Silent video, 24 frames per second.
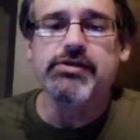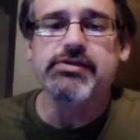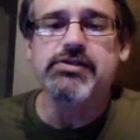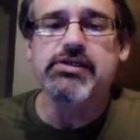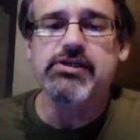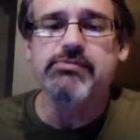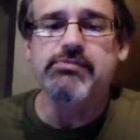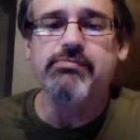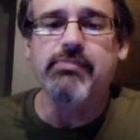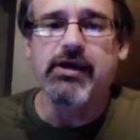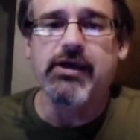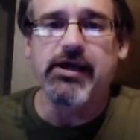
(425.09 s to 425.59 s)

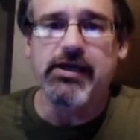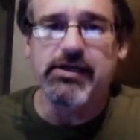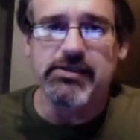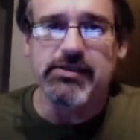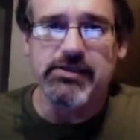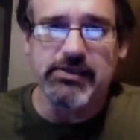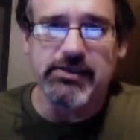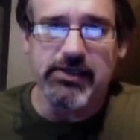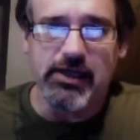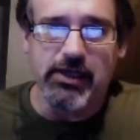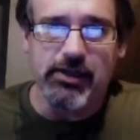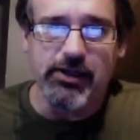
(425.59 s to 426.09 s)
he's made
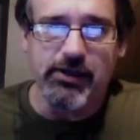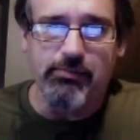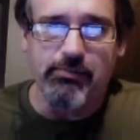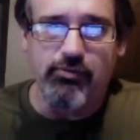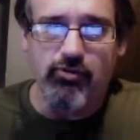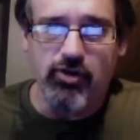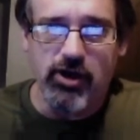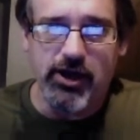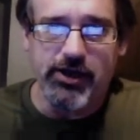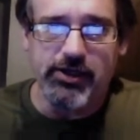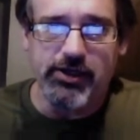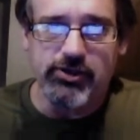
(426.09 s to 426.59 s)
selling
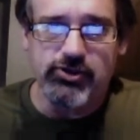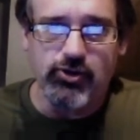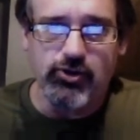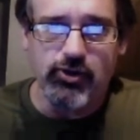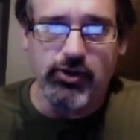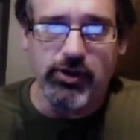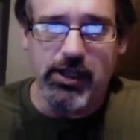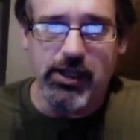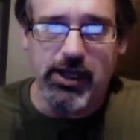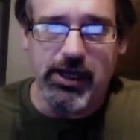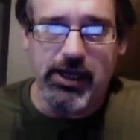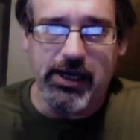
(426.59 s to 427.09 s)
products
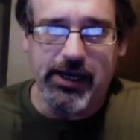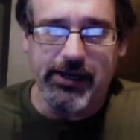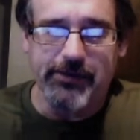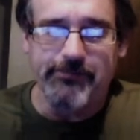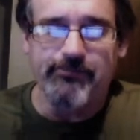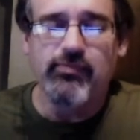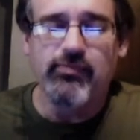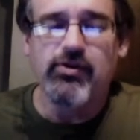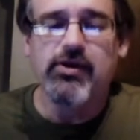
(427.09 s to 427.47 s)
online,